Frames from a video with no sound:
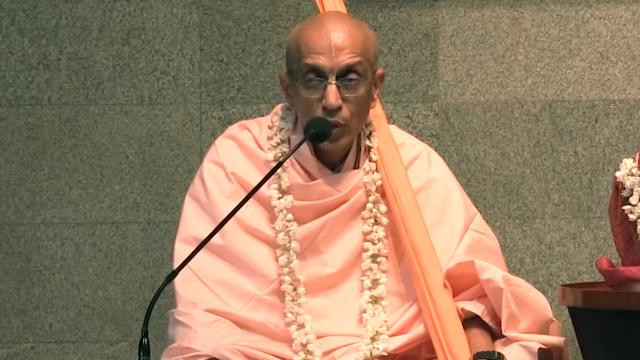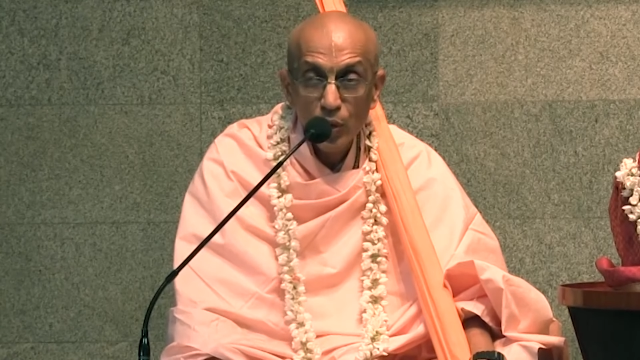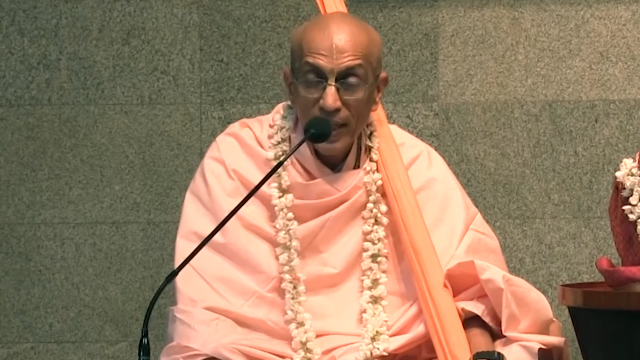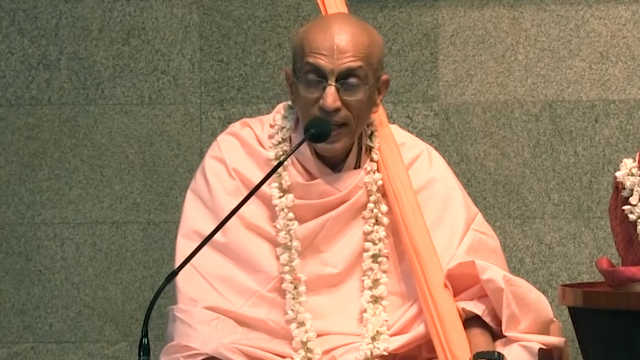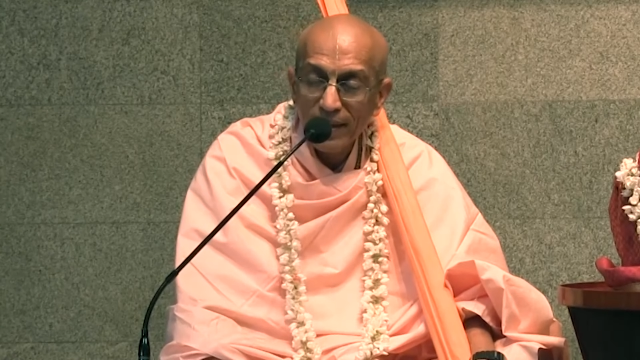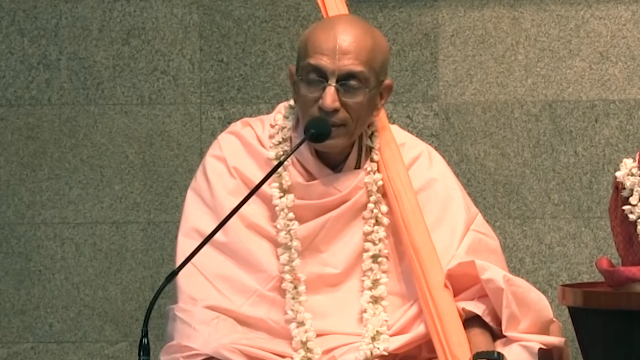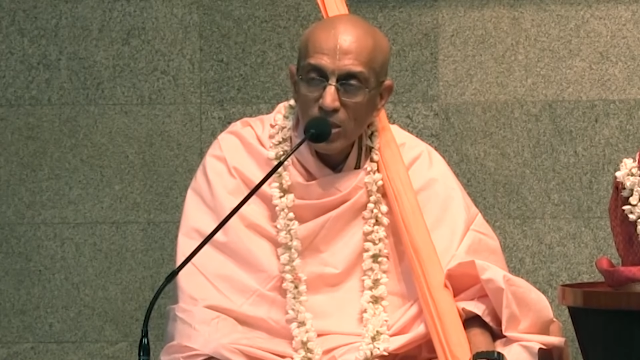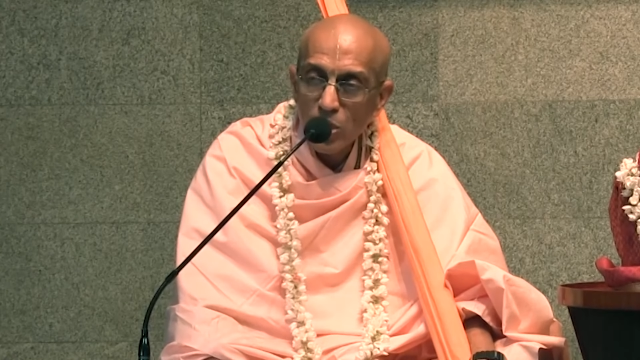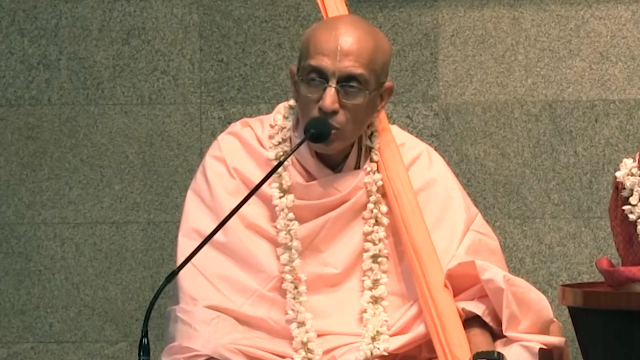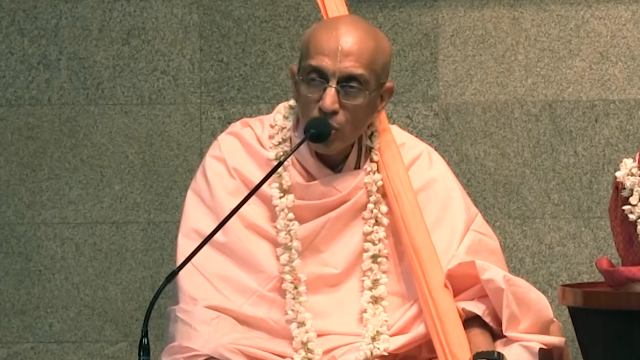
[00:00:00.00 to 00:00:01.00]
to correct
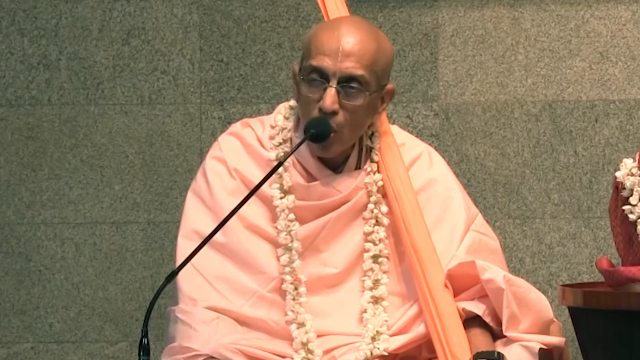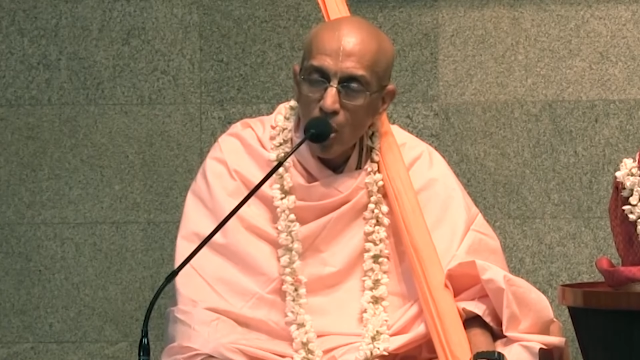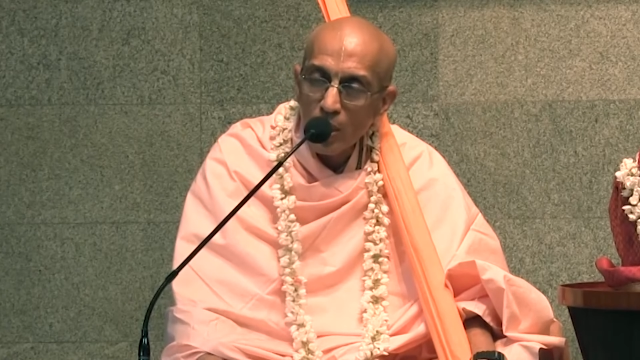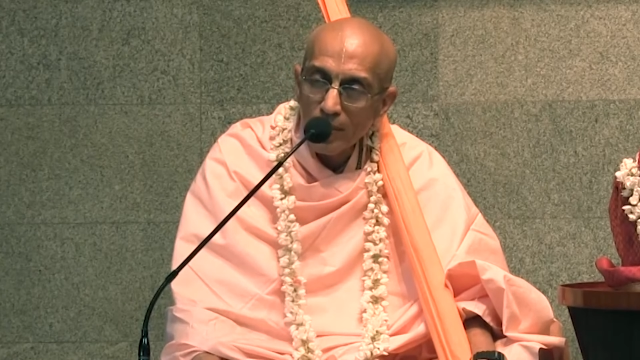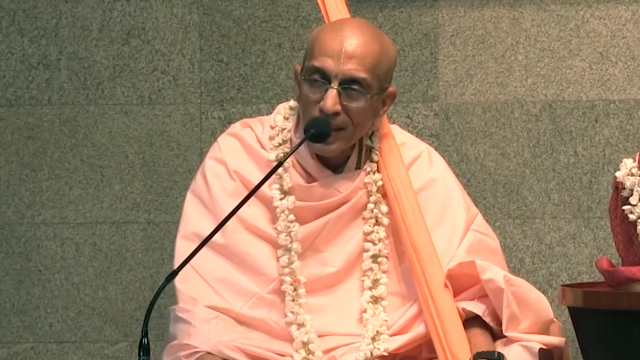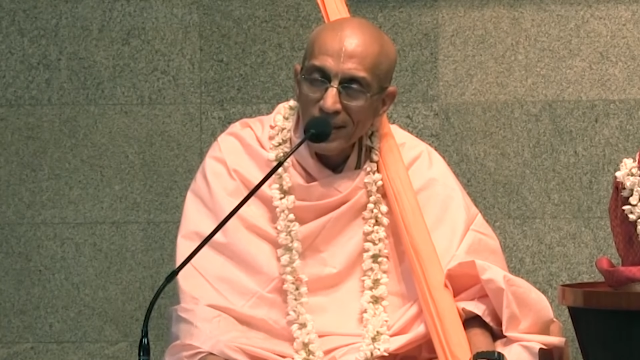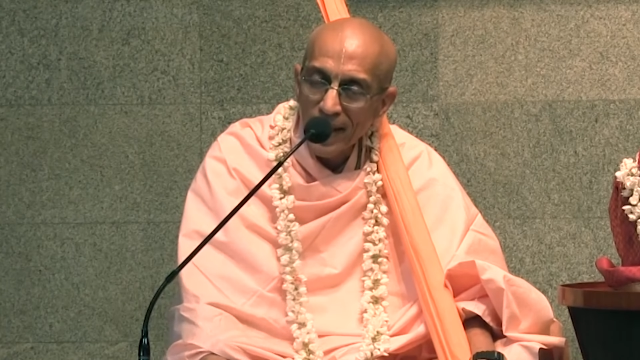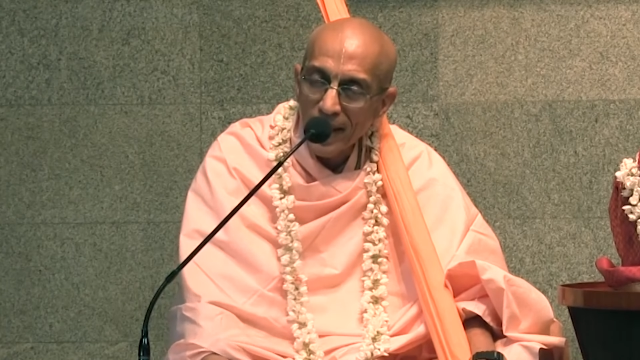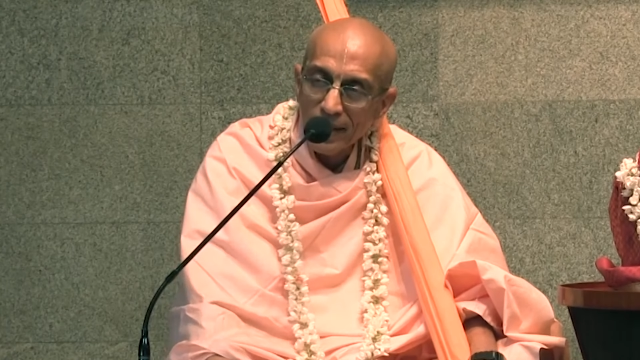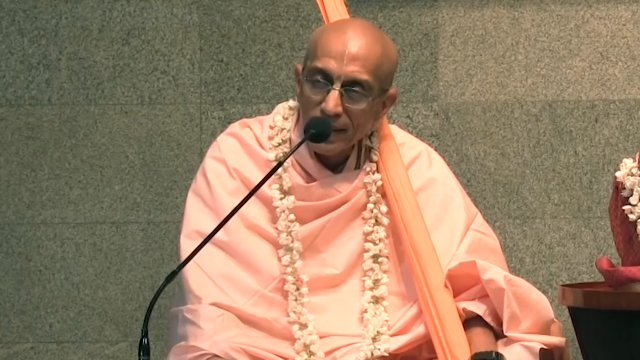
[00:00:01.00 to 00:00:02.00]
this wrong
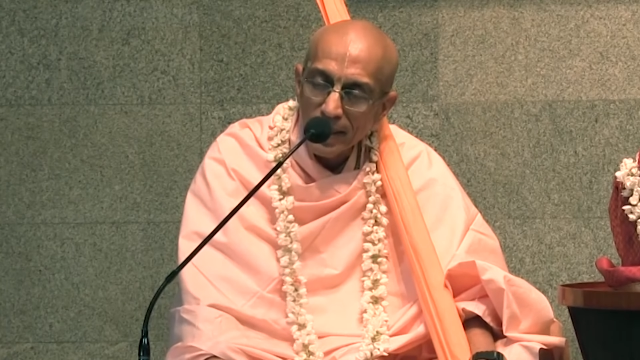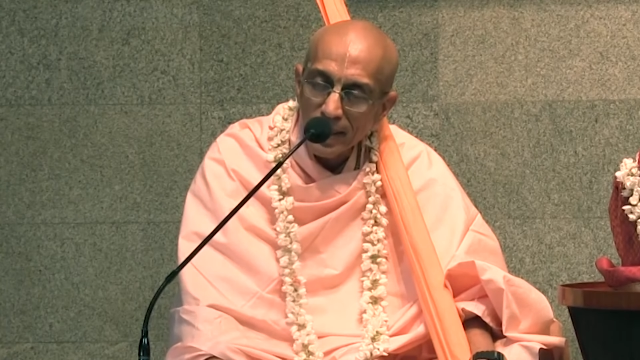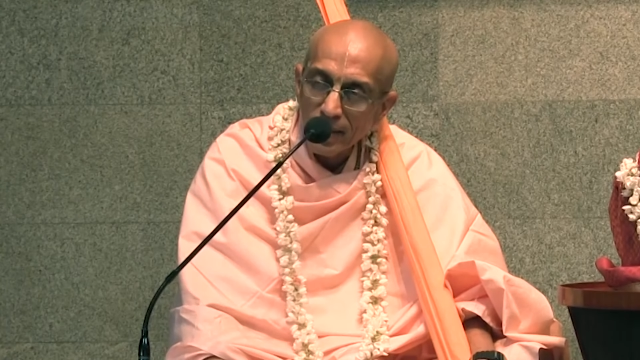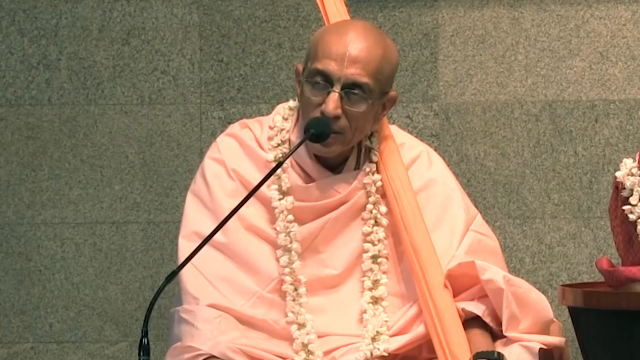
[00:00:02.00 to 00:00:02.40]
mentality,